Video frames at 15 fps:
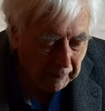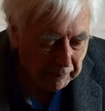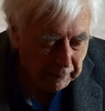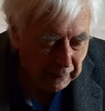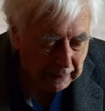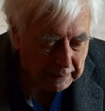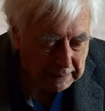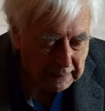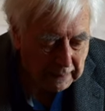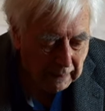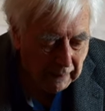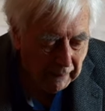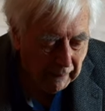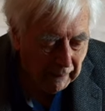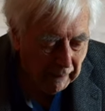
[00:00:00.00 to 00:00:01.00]
But
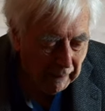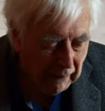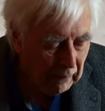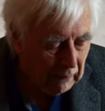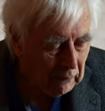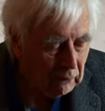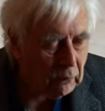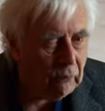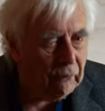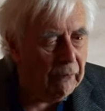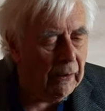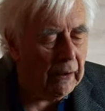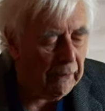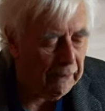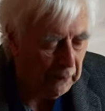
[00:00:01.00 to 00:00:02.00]

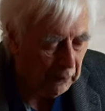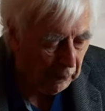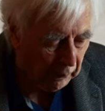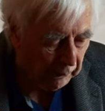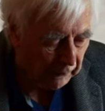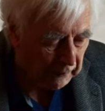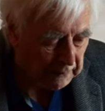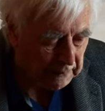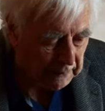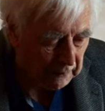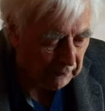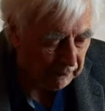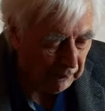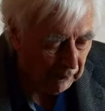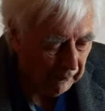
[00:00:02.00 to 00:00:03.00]
very few of us
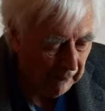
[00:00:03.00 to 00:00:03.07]
have